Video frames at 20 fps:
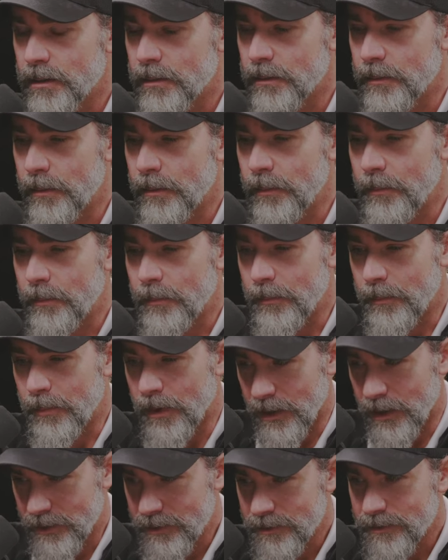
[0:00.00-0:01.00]
Uh,
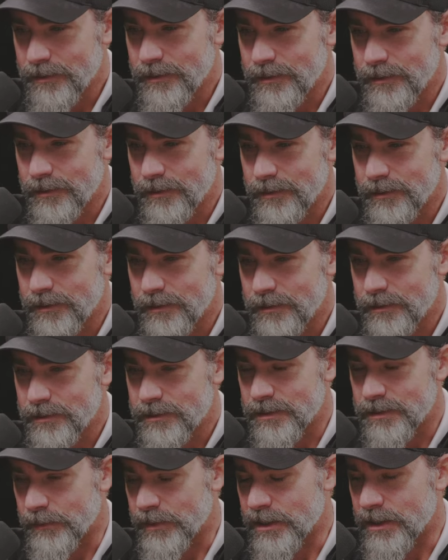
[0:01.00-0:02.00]
but
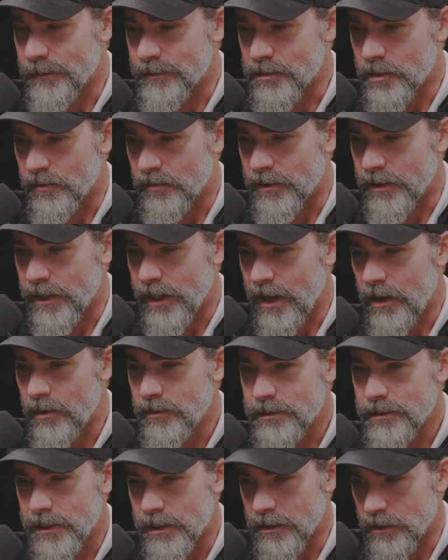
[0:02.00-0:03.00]
somebody comes over to the
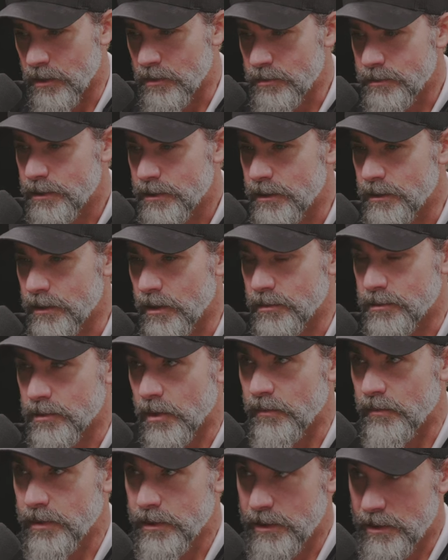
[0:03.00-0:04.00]
house. He knows. He goes
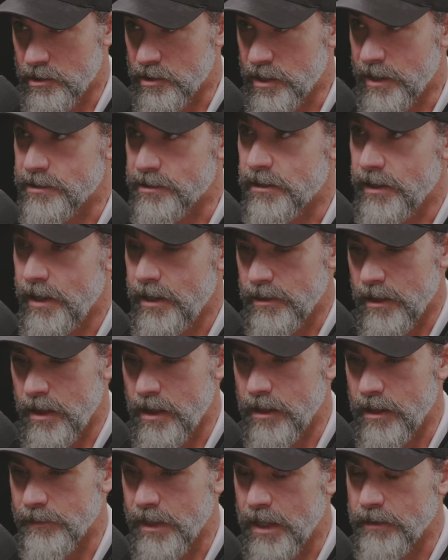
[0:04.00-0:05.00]
over. He shakes their hand.
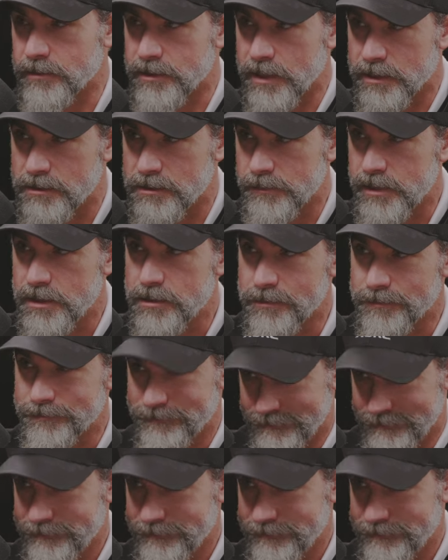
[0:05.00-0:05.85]
Hi, I'm Loudon. Nice to meet you.